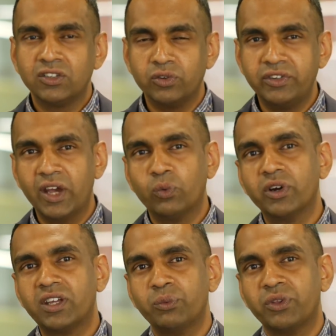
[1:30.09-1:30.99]
you're
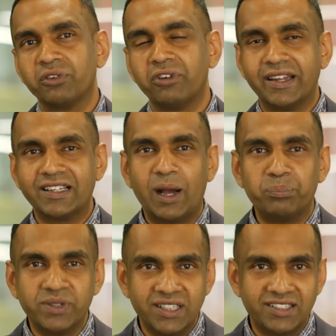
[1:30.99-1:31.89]
networking with the right
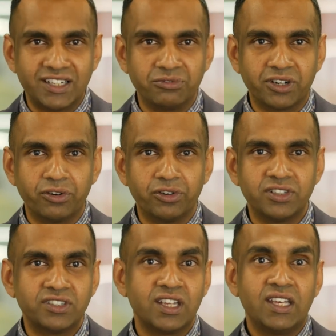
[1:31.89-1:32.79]
companies and
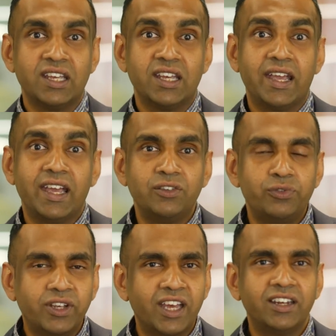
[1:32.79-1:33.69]
recruiters, and
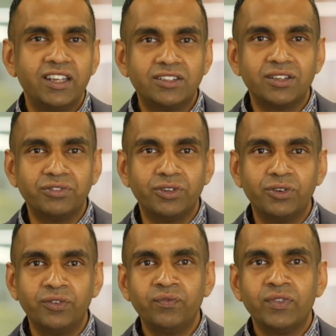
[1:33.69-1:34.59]
if you get an interview,